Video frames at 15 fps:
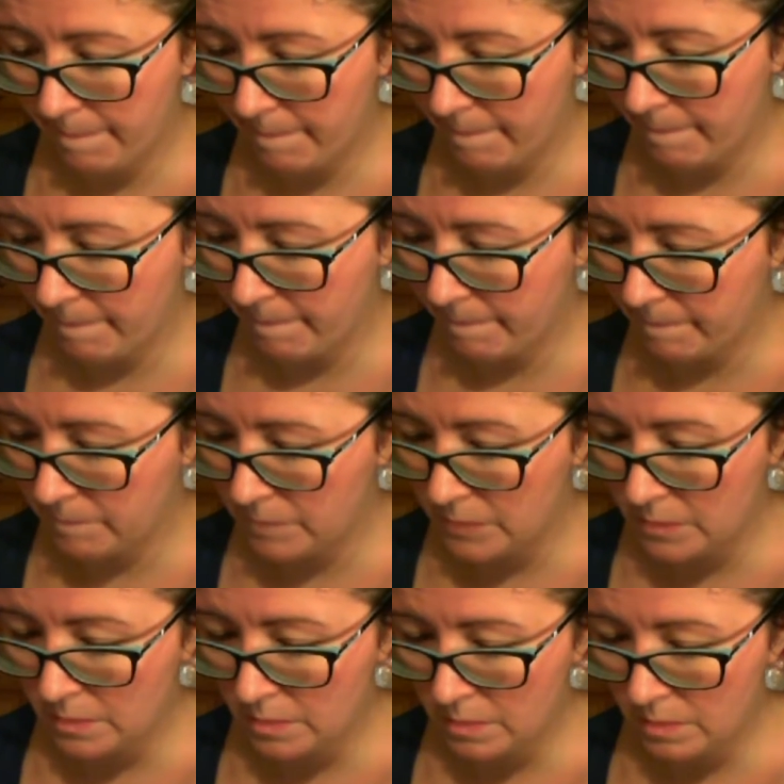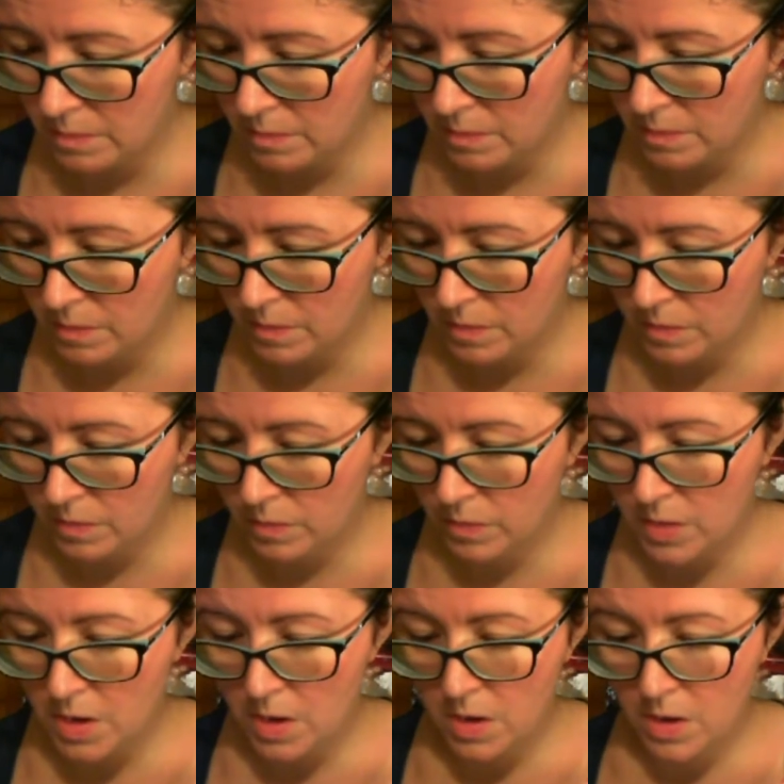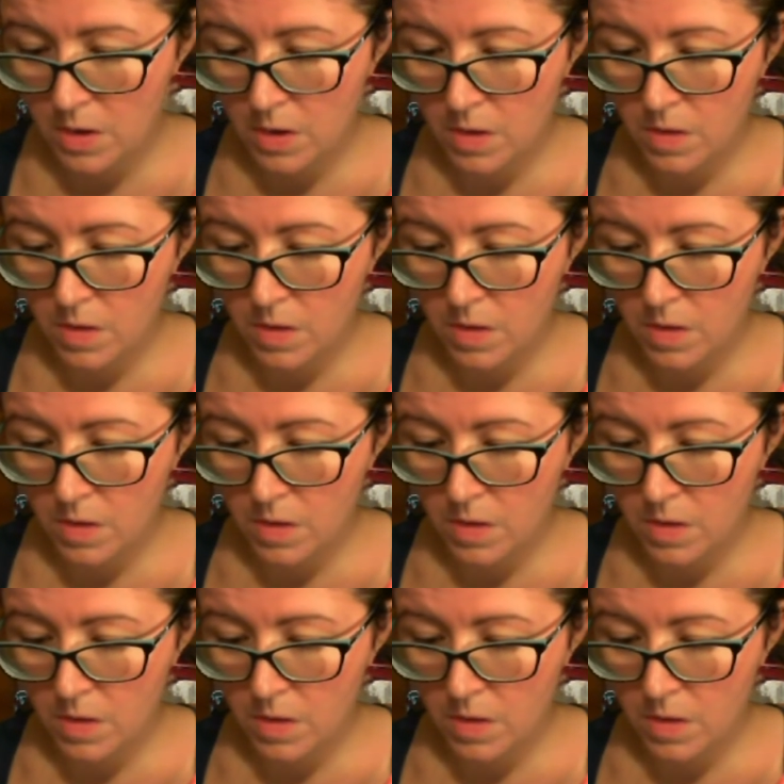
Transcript: Nothing is said.